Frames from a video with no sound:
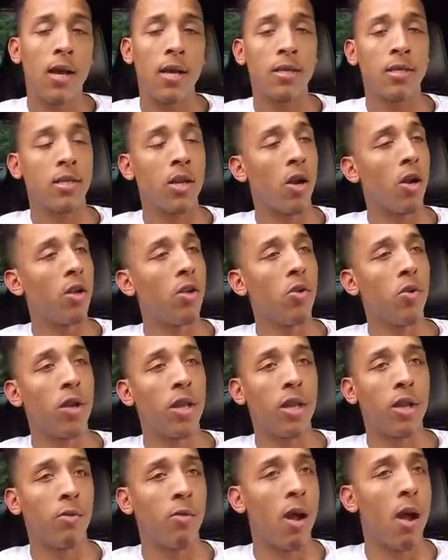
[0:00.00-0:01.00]
I started
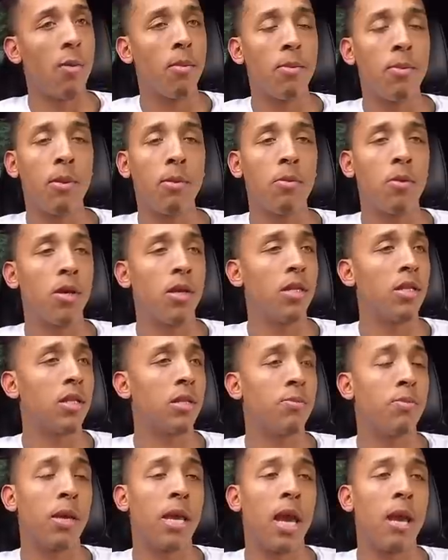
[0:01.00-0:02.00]
doing it and robbing people, and it
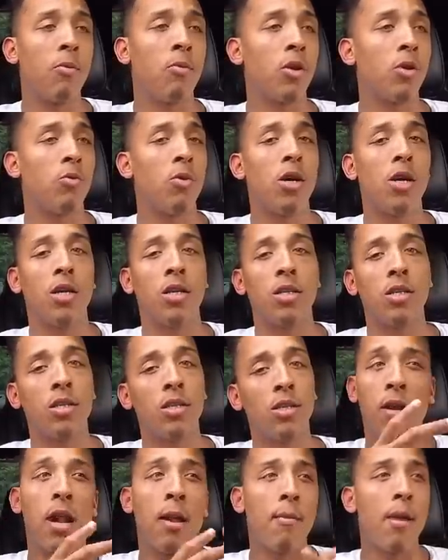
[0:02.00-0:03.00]
just became what it was.
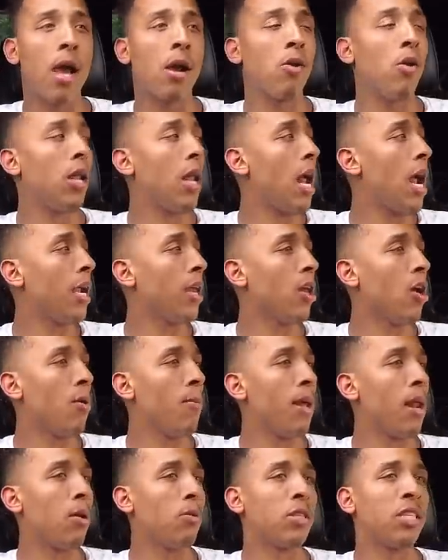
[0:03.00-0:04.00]
But I'm not gonna lie to y'all,
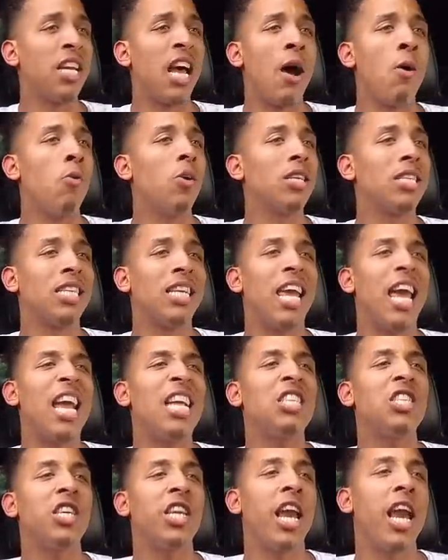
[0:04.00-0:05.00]
man. I was I wasn't
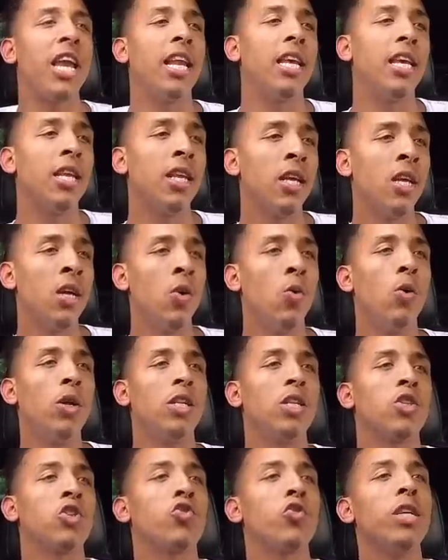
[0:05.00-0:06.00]
educated
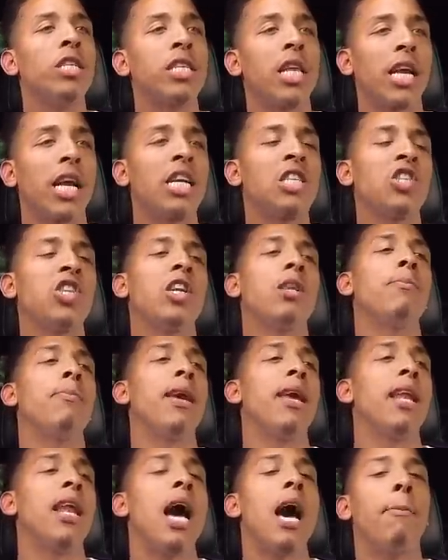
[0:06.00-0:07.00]
with the streets like I should have
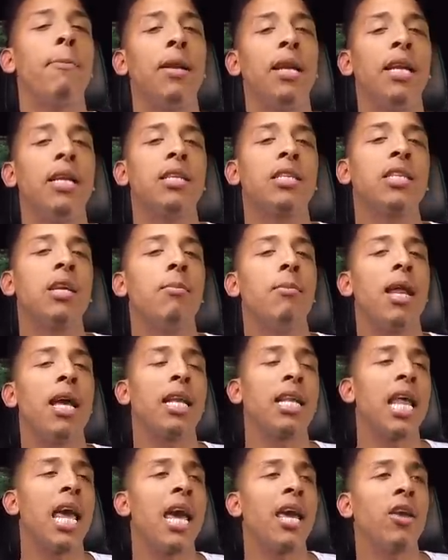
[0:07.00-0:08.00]
been hopping into something
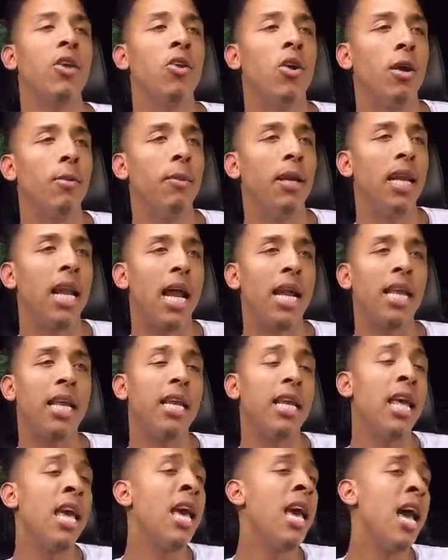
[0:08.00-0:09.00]
like that. You know what I mean? I
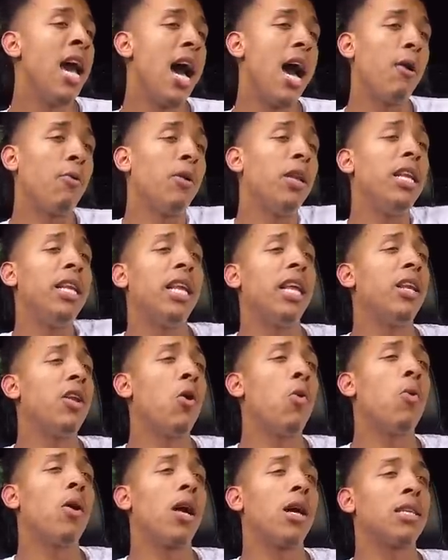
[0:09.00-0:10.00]
didn't. I really didn't
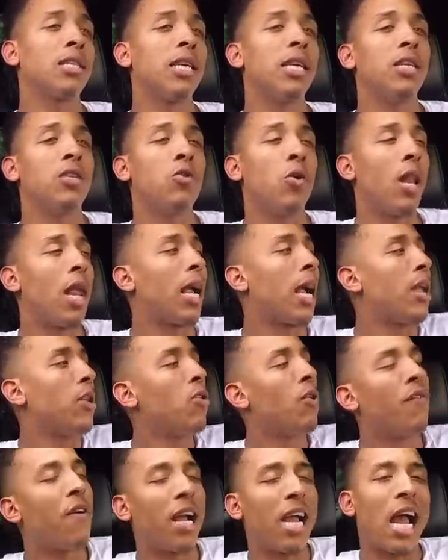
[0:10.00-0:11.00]
know what I was getting to. Like I
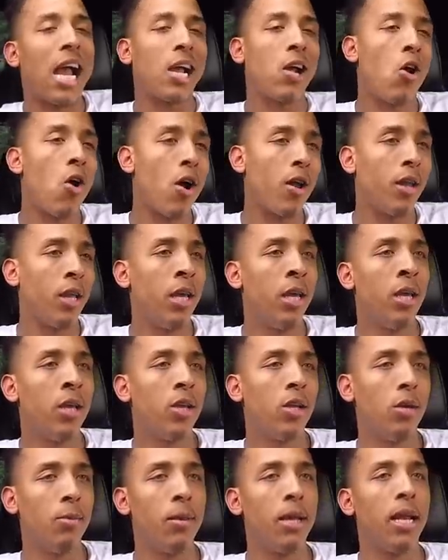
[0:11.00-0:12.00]
knew if I got caught, you
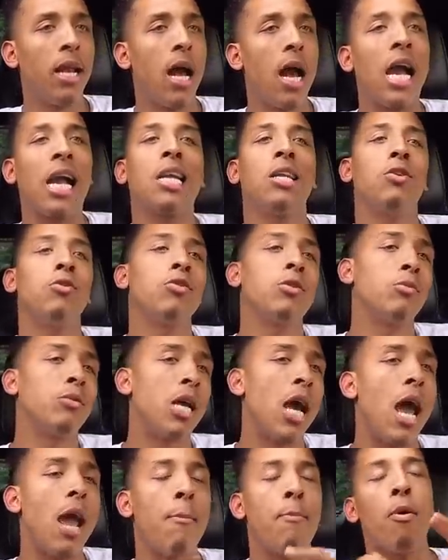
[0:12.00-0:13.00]
know what I mean? I could do some
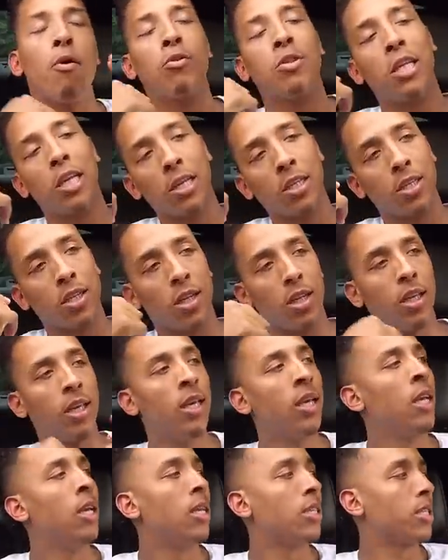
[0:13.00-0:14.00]
time potentially,
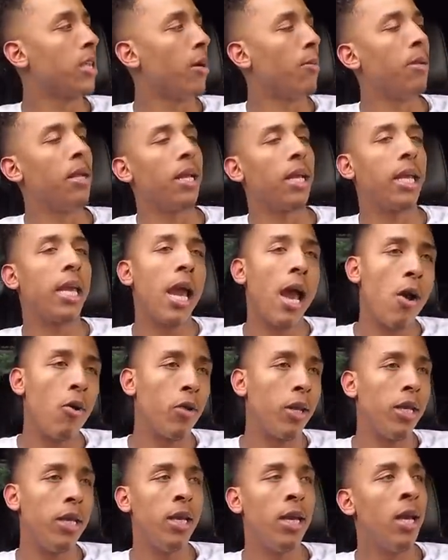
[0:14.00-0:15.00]
some in the
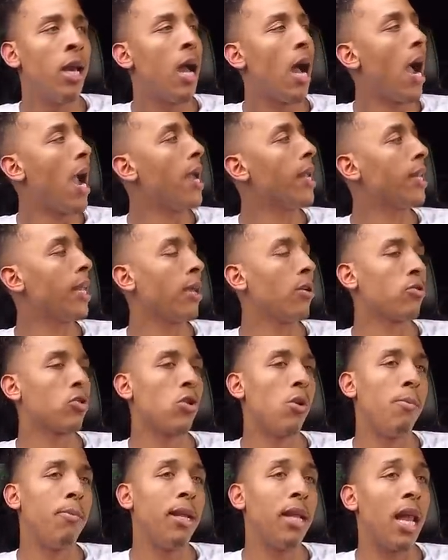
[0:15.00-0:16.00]
county. I didn't think it
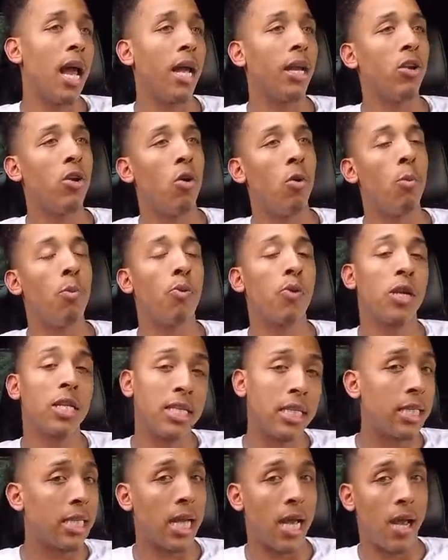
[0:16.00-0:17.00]
was gonna be like no
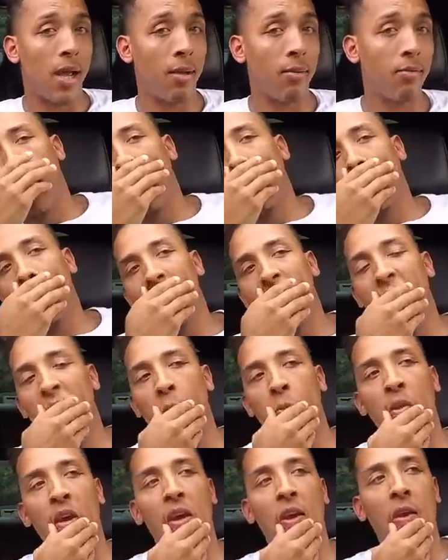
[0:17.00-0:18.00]
prison time. Like I
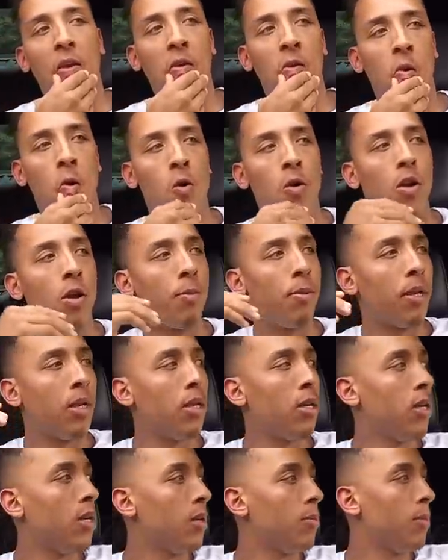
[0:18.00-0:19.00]
said, man, growing up in
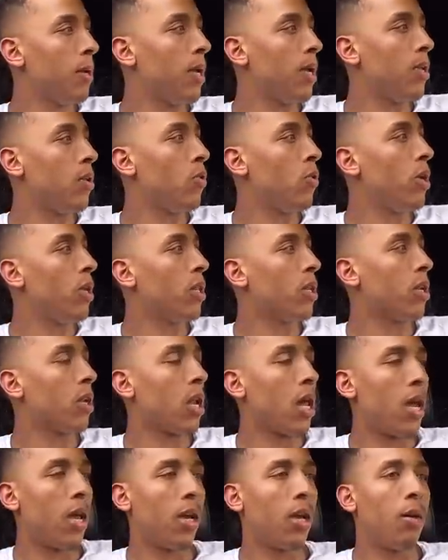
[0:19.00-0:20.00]
the hood, man, you either
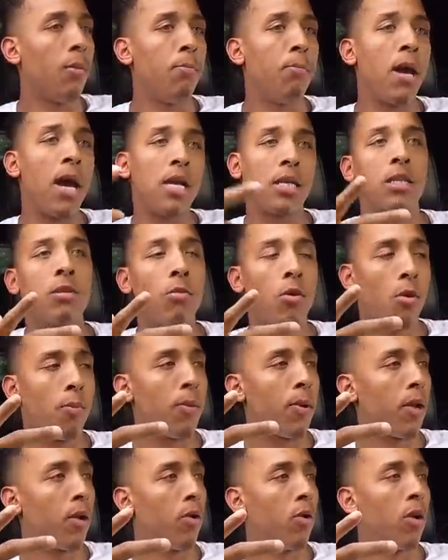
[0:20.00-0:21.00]
like a basketball
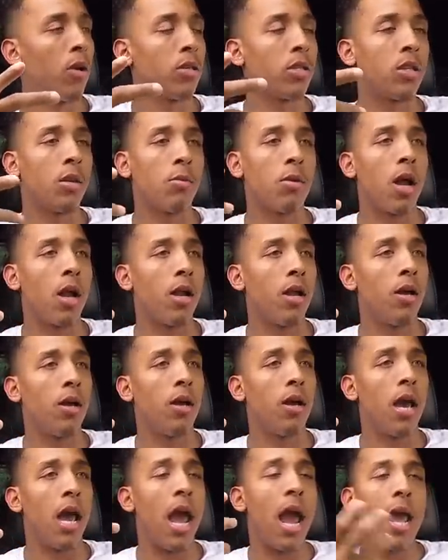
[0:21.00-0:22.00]
player or some kind
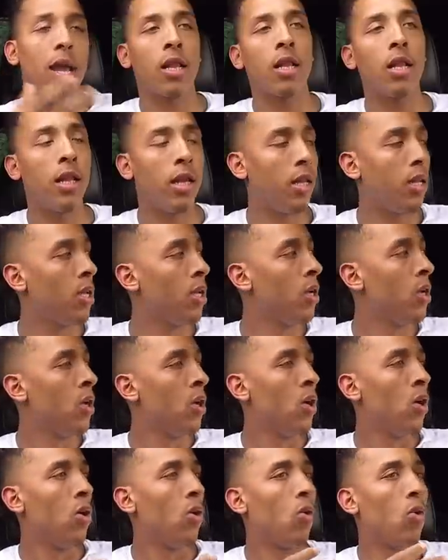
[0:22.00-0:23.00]
of athlete
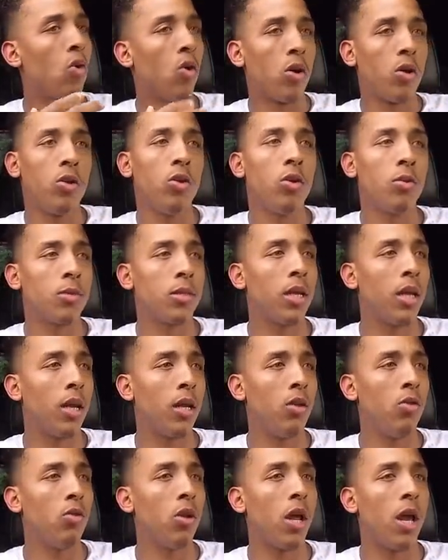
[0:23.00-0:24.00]
or you know what I'm
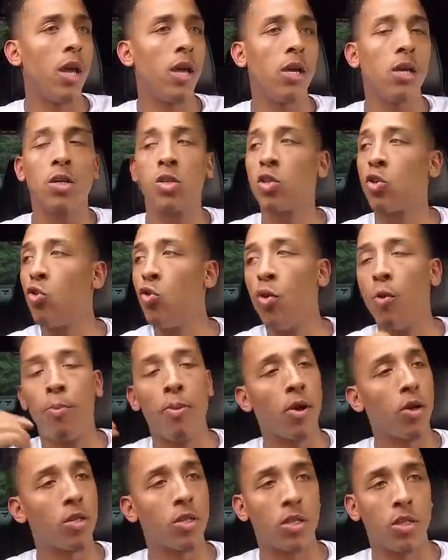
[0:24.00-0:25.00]
saying, you like a school
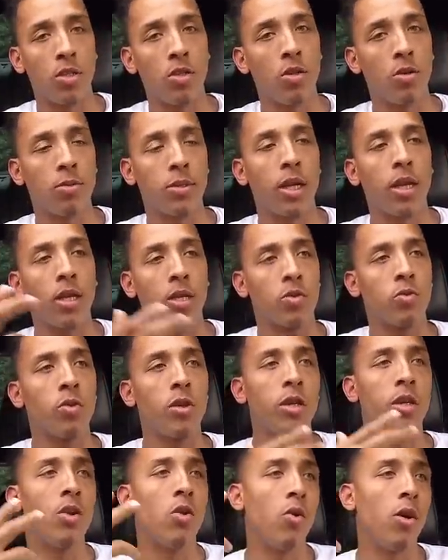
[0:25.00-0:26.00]
person, you know what I'm saying? There's
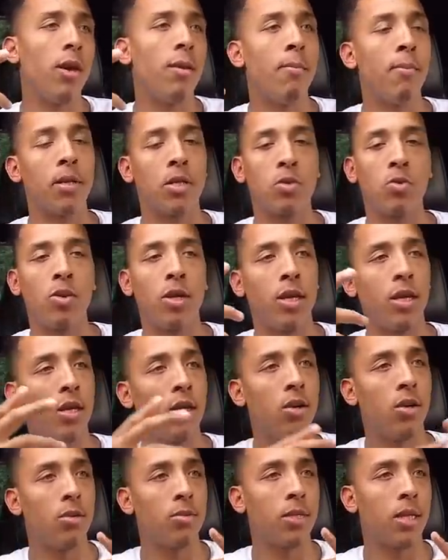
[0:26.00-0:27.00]
really no in between,
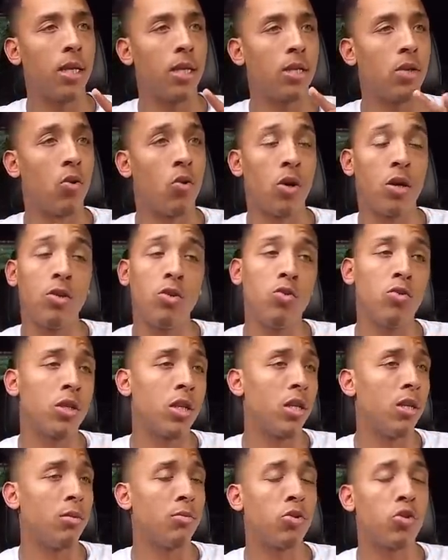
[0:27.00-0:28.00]
you know what I'm saying? Or you
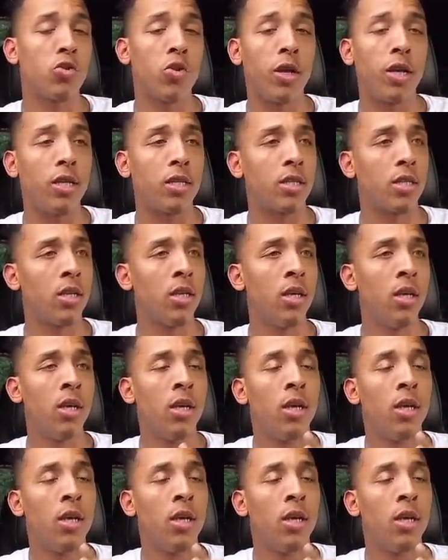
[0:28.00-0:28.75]
was in them streets.